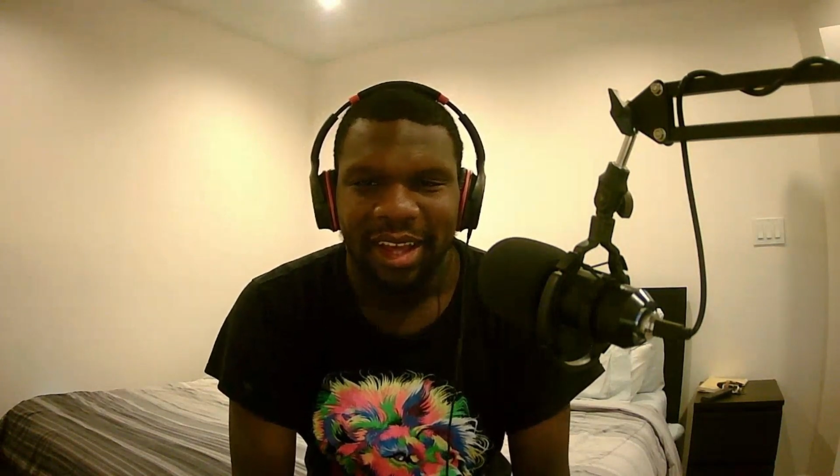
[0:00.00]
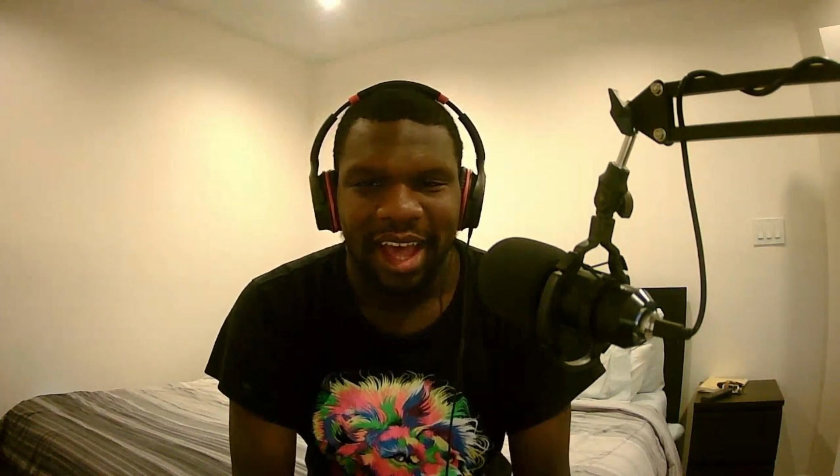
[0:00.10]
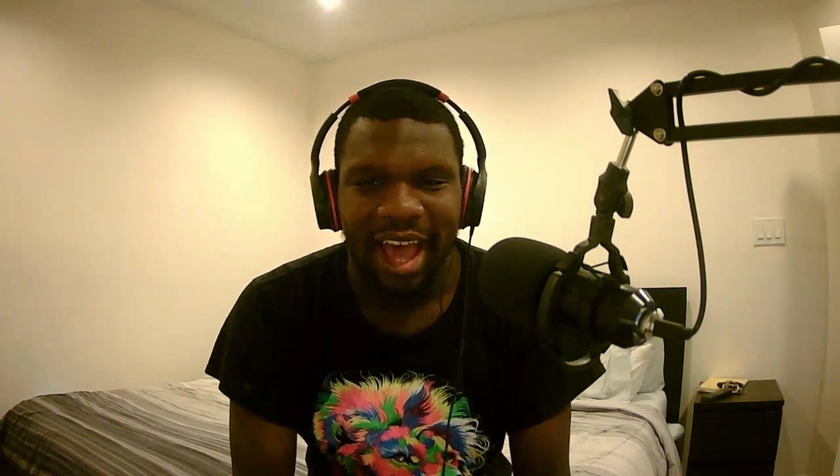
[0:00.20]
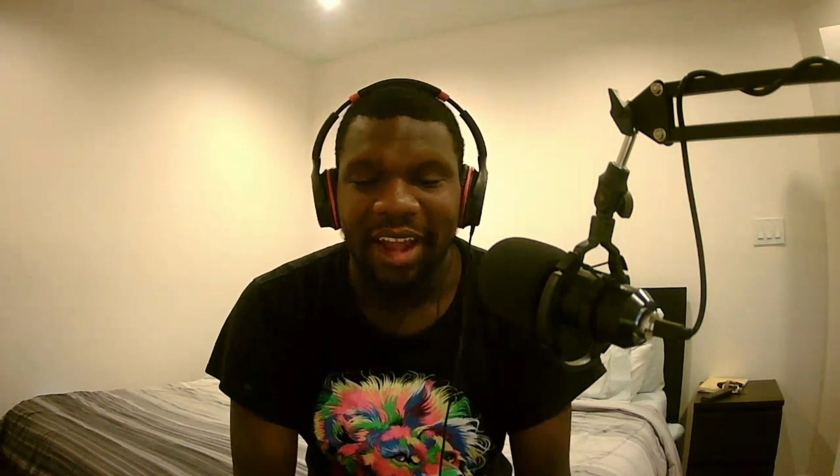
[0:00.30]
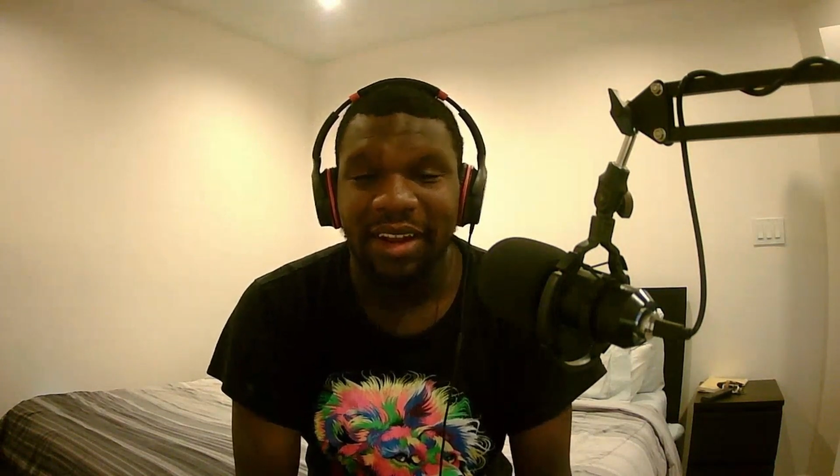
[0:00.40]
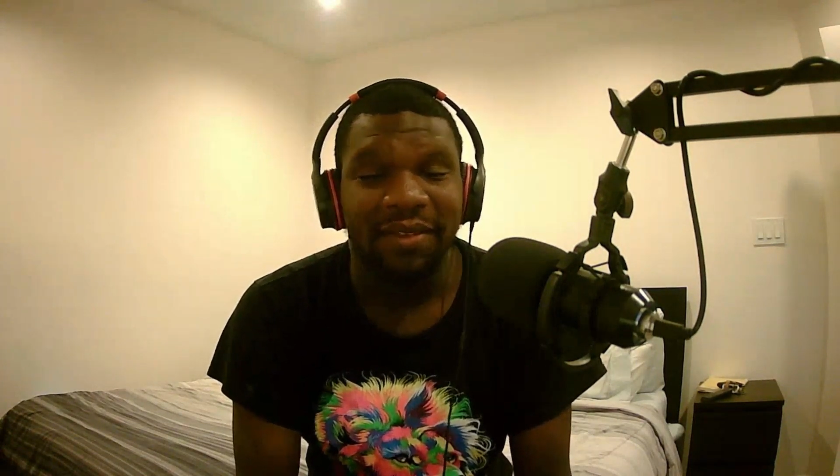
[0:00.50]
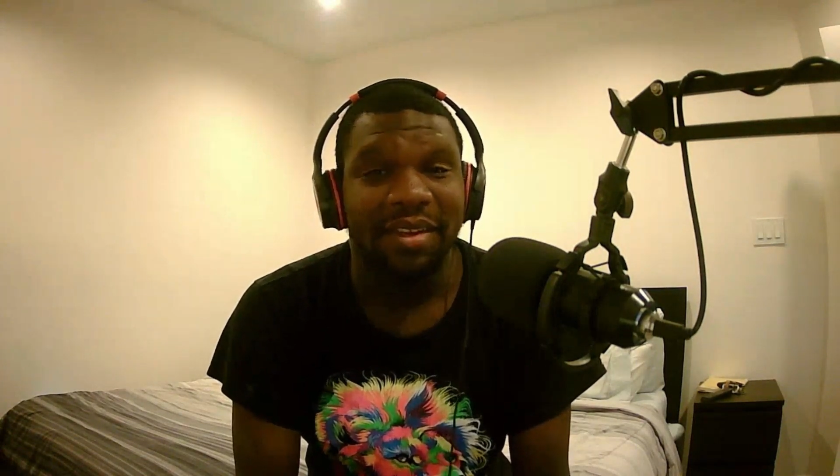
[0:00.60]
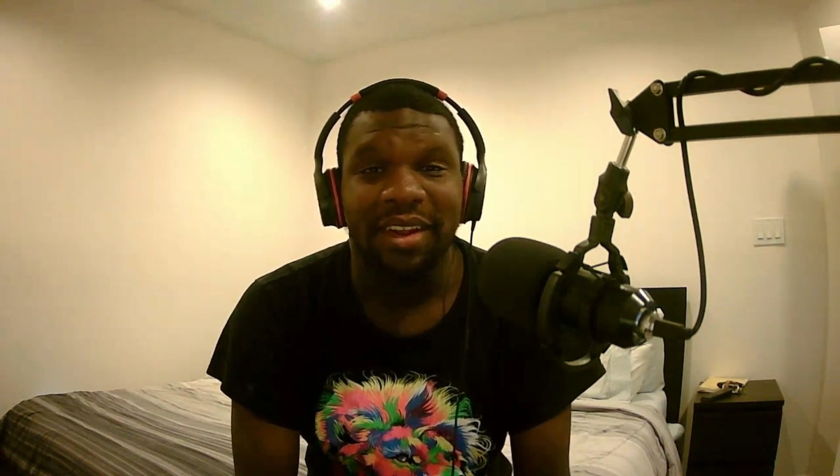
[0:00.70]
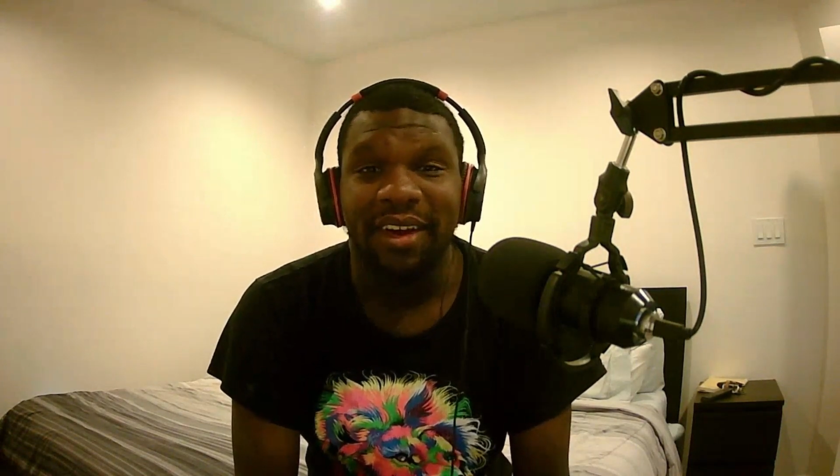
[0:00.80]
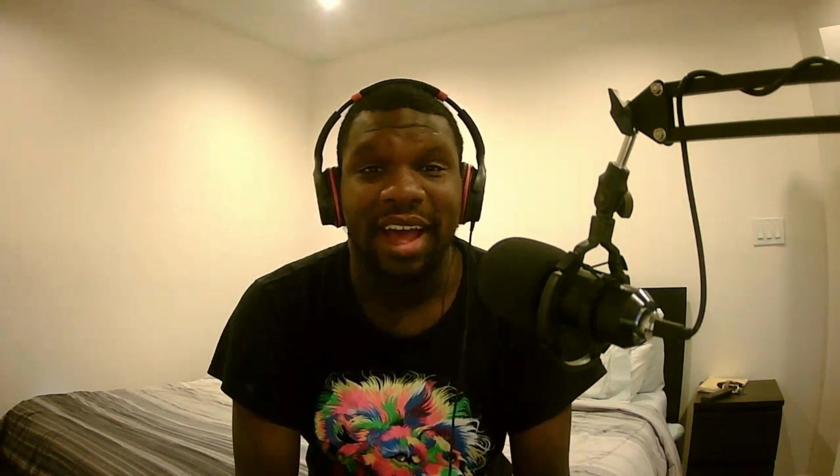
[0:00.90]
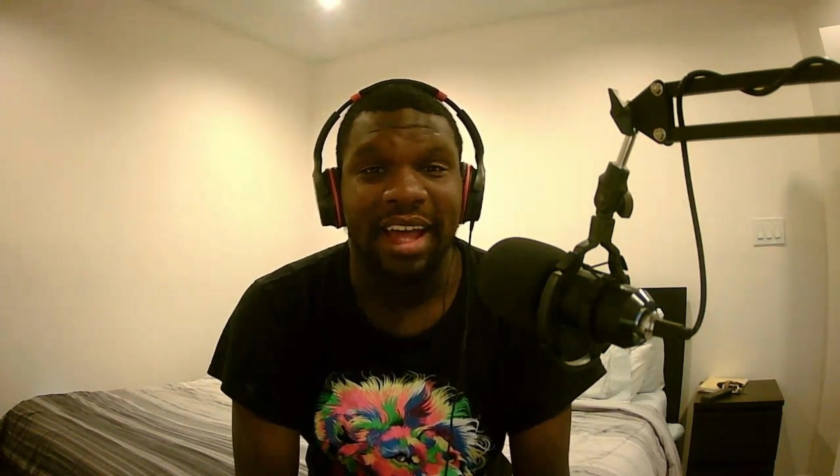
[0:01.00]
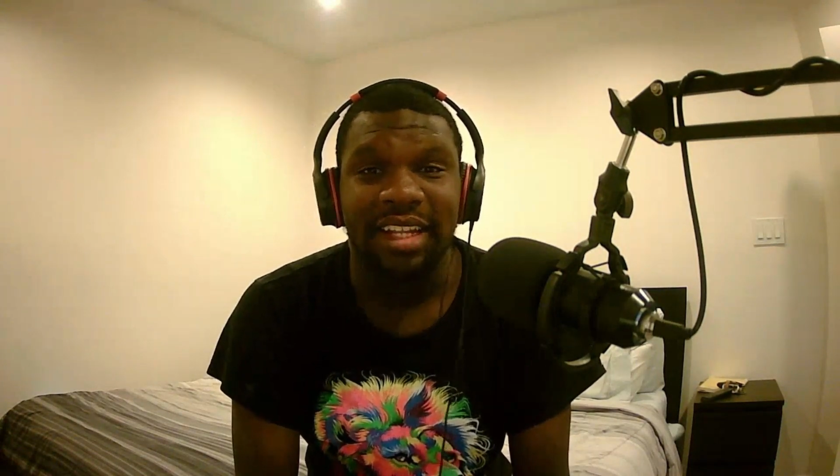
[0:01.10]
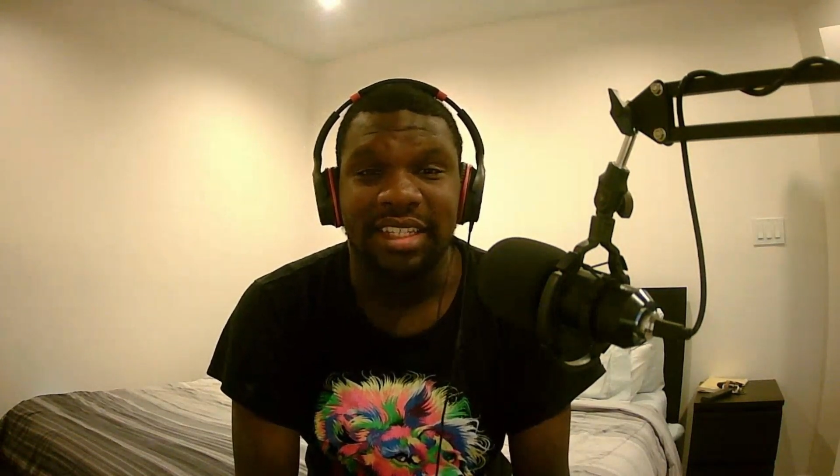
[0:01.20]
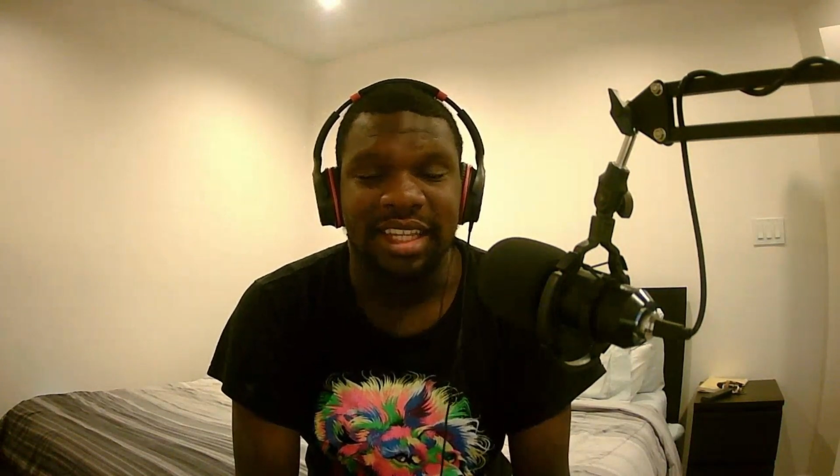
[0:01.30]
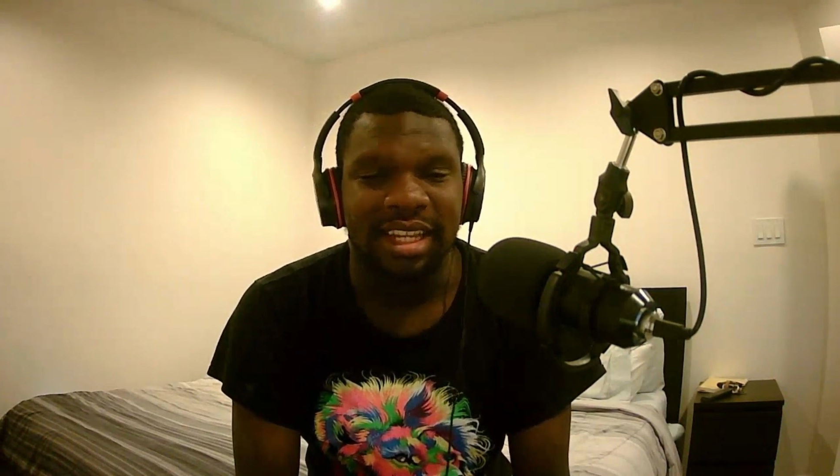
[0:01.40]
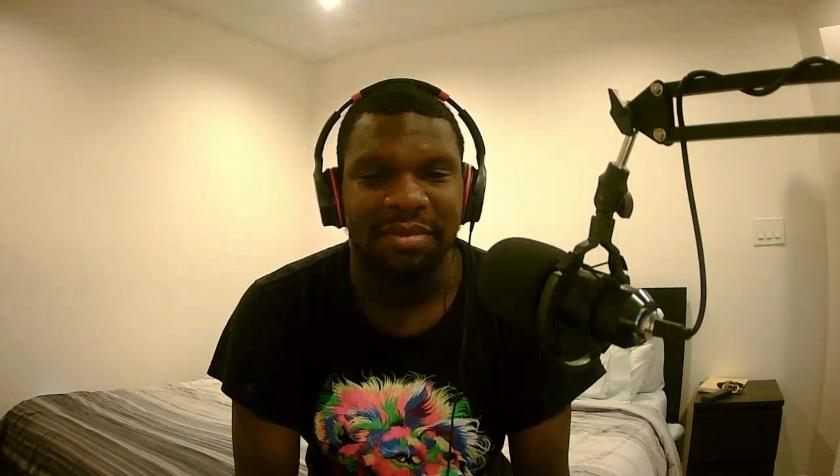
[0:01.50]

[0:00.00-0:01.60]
I don't even know how to see